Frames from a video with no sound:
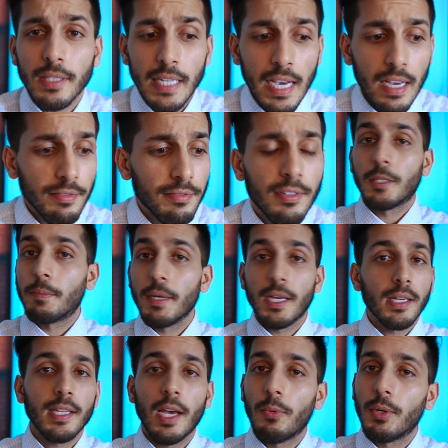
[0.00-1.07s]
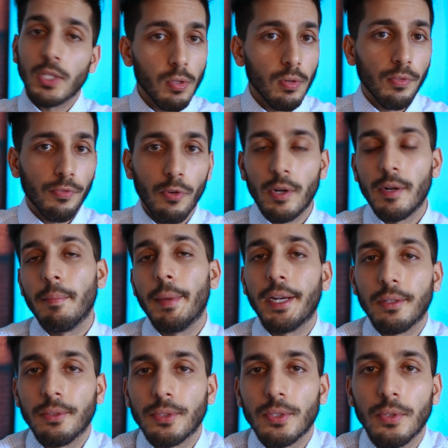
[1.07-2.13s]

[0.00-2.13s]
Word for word: staff just because I went to a foreign medical